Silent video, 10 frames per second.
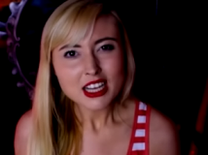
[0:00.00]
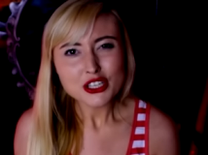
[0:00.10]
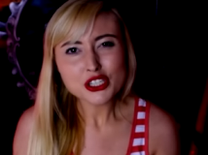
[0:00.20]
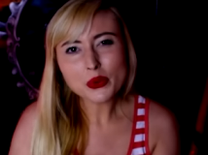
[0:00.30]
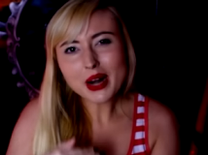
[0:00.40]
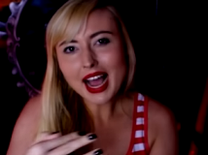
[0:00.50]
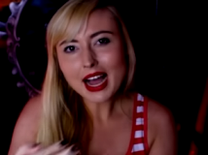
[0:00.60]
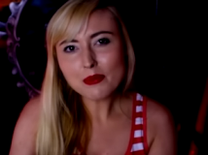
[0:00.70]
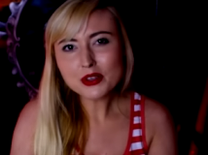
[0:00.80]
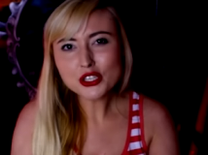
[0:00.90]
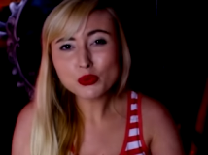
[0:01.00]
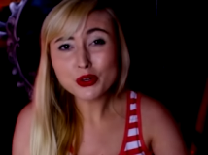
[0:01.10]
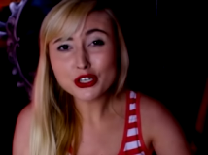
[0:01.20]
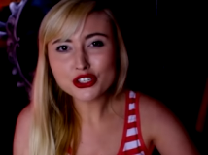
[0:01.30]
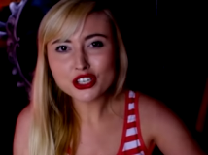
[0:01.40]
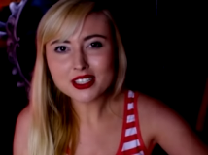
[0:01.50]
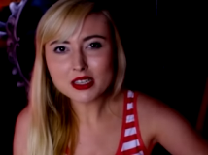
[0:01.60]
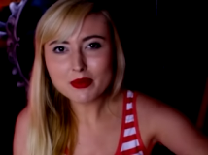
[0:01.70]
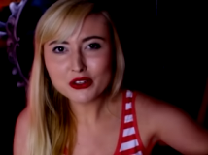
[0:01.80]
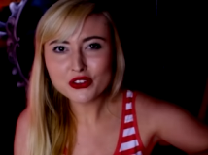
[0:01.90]
So it happens when you're just
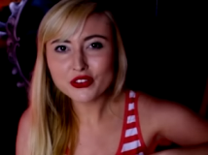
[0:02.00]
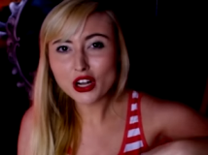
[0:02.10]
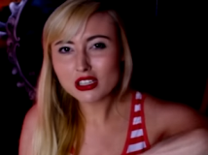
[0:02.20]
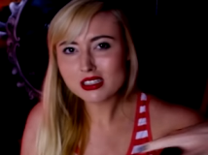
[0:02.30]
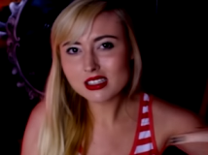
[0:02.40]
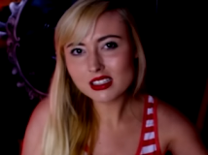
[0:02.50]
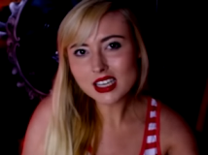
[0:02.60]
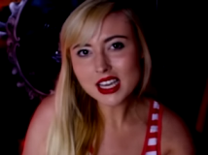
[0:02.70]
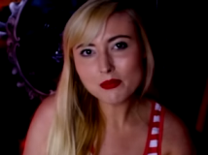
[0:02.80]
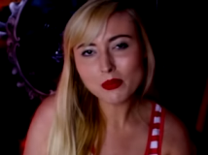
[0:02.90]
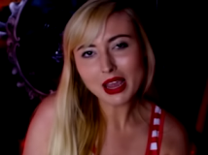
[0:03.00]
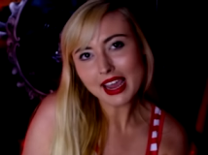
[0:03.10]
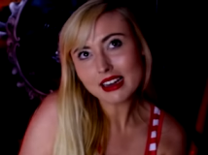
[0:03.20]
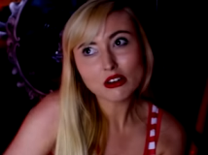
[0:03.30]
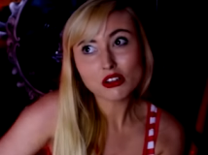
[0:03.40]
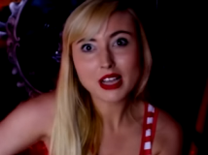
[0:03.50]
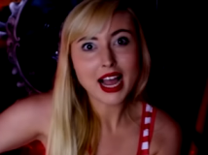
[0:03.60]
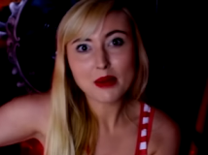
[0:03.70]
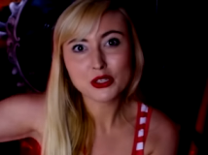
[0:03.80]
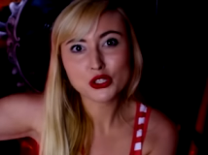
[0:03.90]
about to fall asleep, and it also
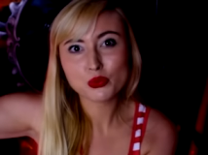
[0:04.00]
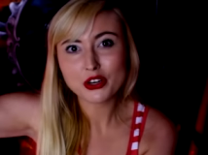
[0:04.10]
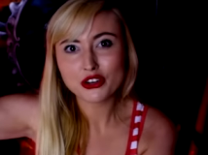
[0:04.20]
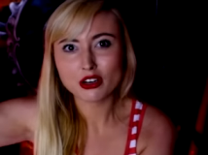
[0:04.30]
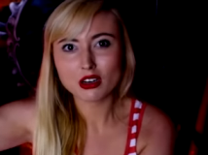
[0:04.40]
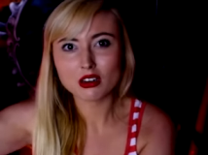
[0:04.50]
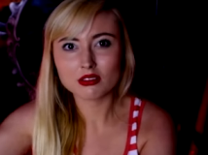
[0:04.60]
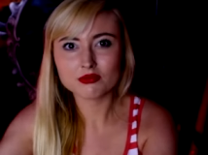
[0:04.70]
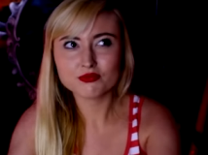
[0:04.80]
happens when you're